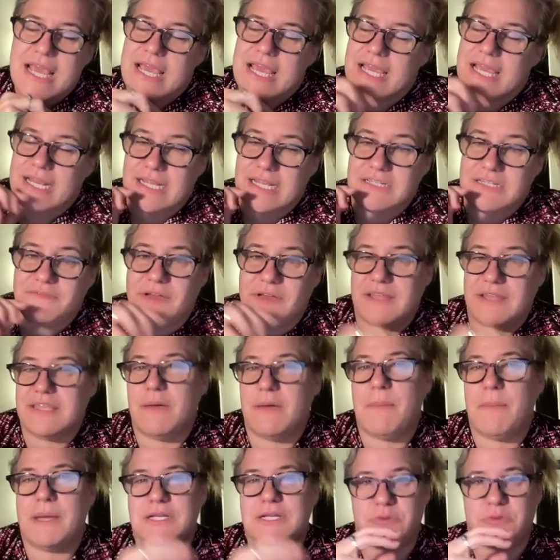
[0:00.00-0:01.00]
and I divide
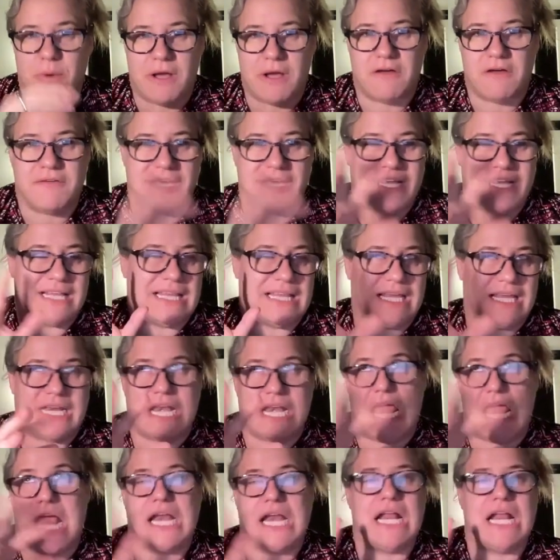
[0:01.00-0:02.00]
that by 12, I get like
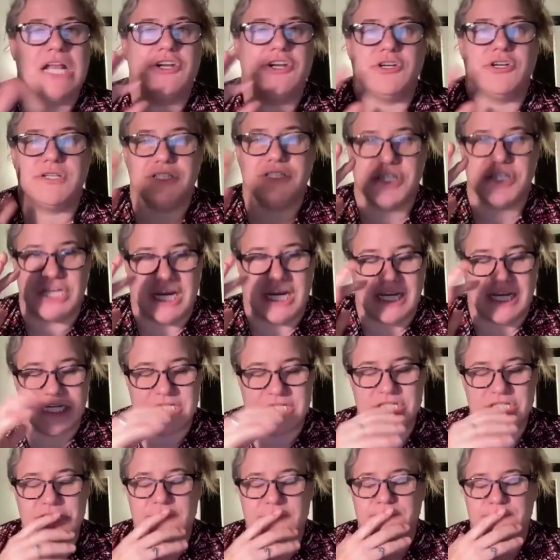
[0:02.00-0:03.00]
900 and
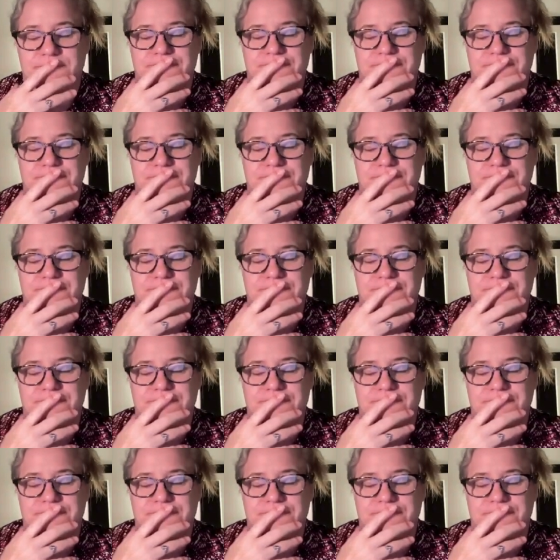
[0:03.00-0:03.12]
change